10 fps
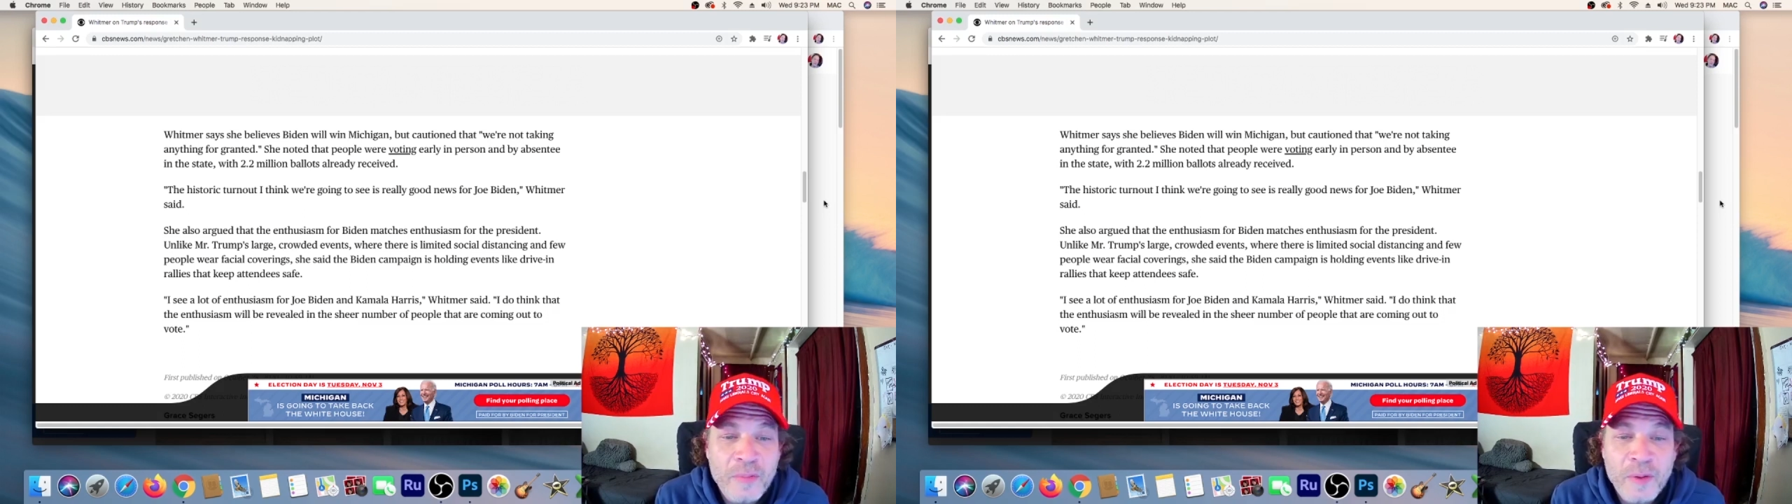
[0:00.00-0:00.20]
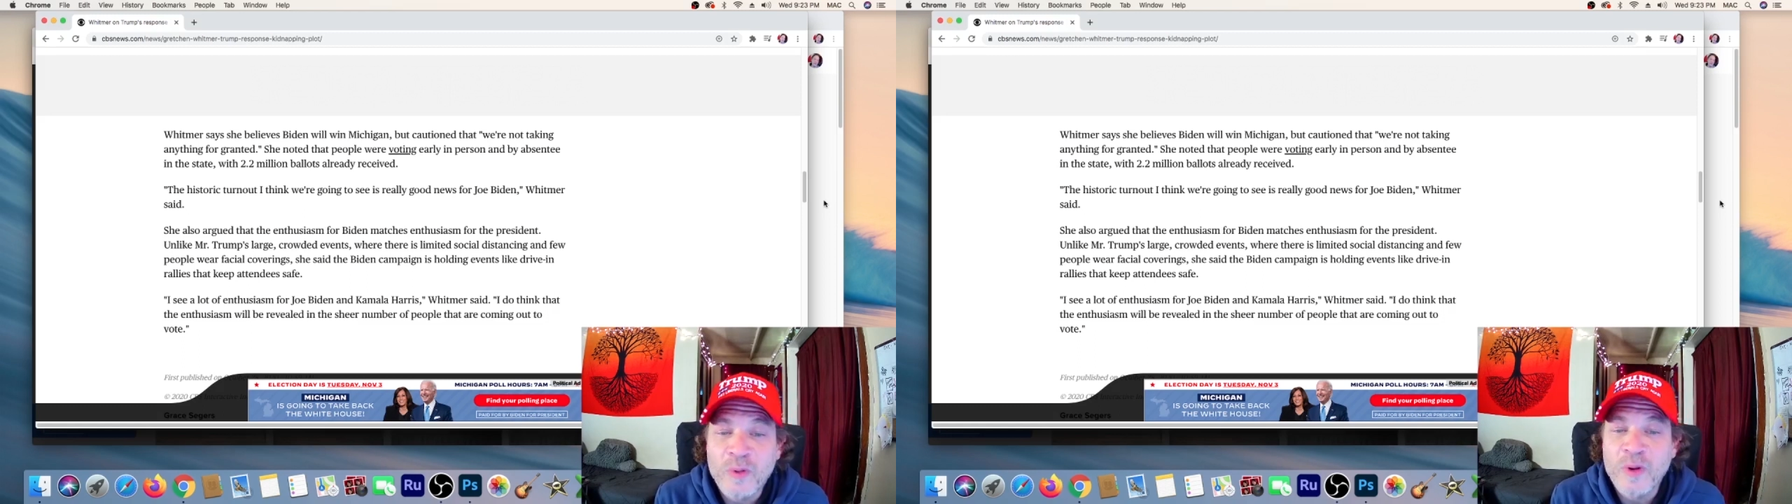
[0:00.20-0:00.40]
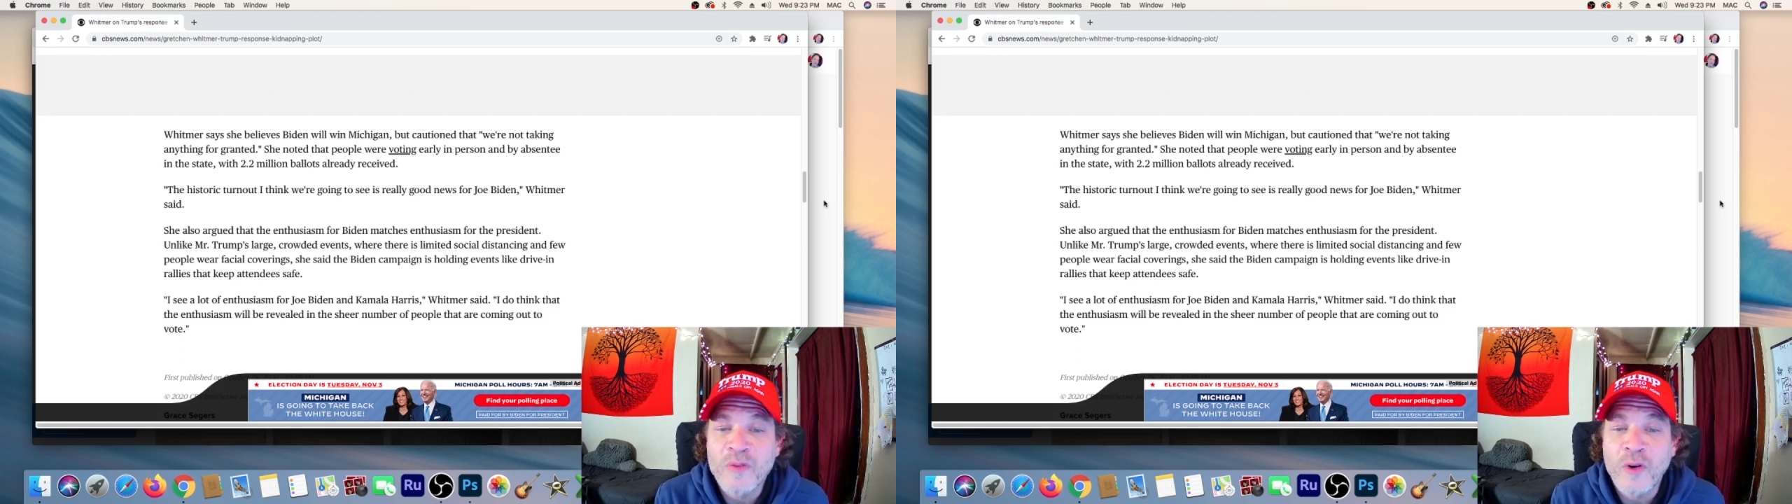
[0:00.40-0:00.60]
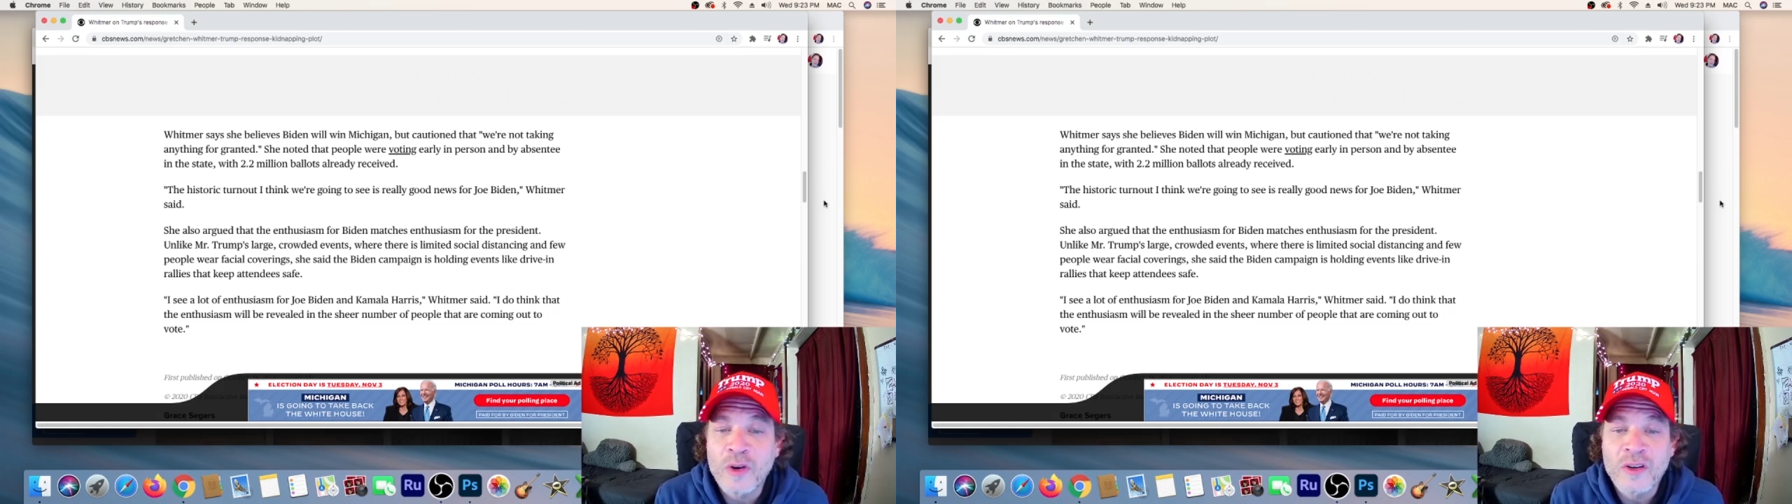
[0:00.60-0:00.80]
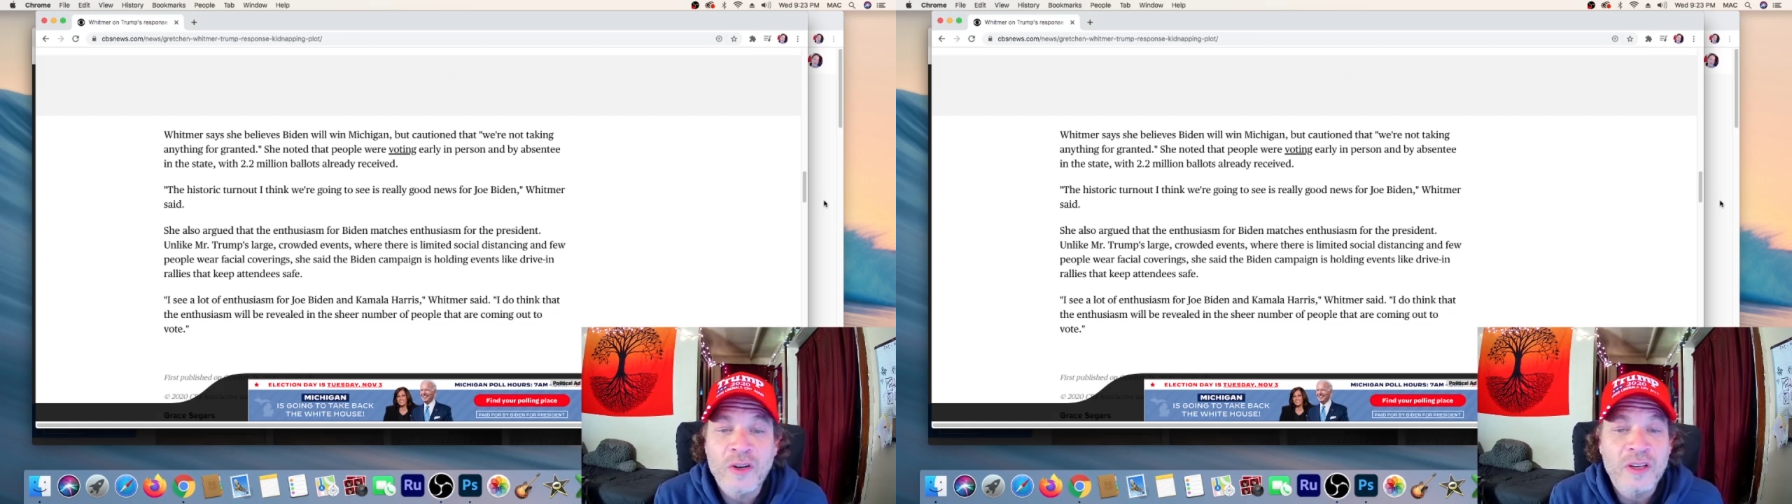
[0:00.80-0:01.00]
voting early in
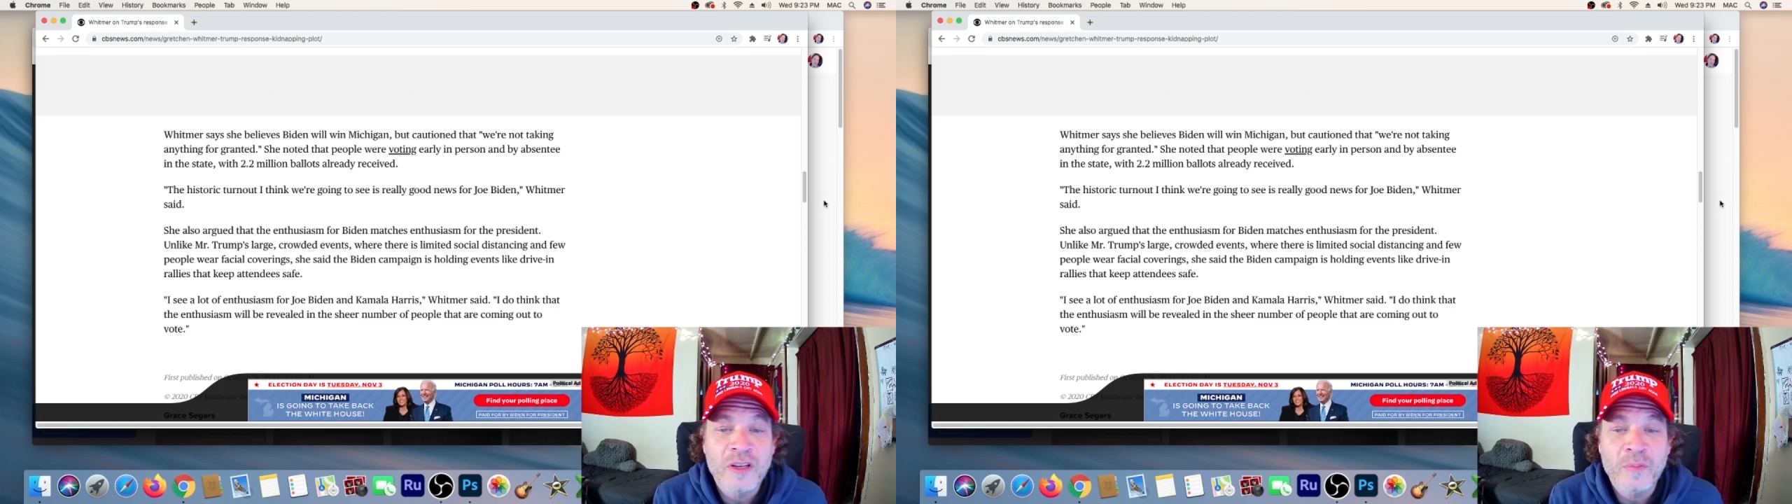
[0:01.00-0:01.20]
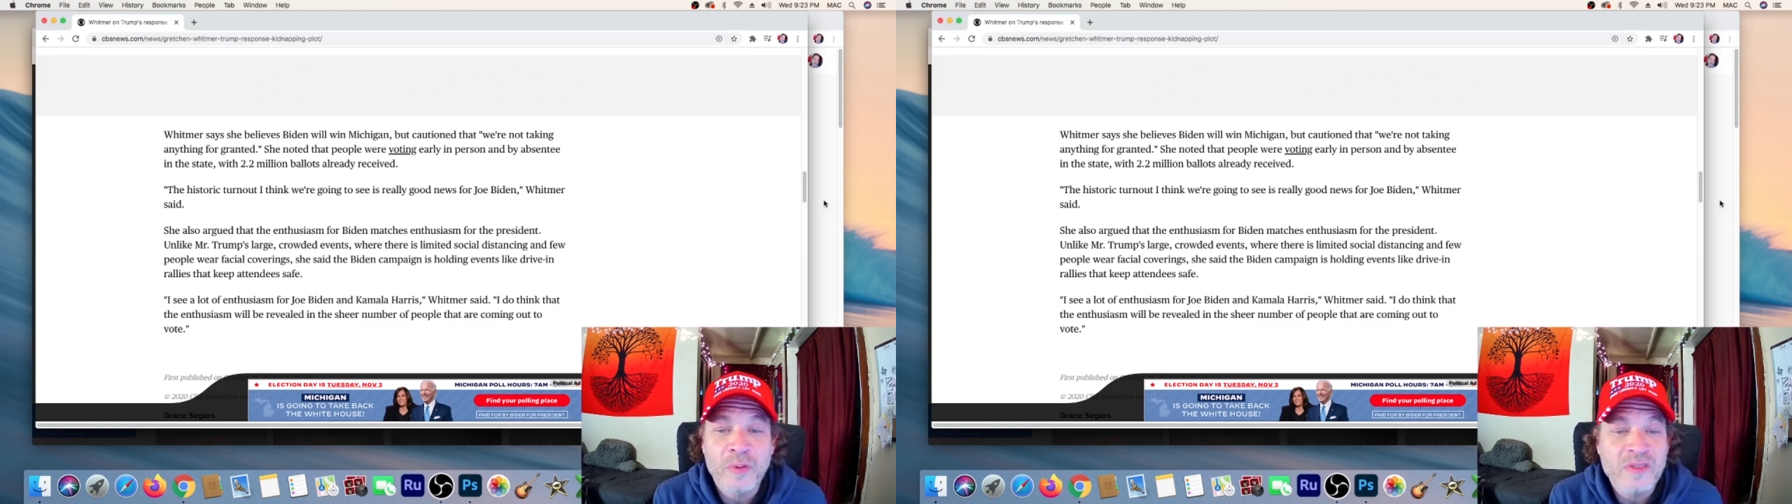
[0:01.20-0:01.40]
person and by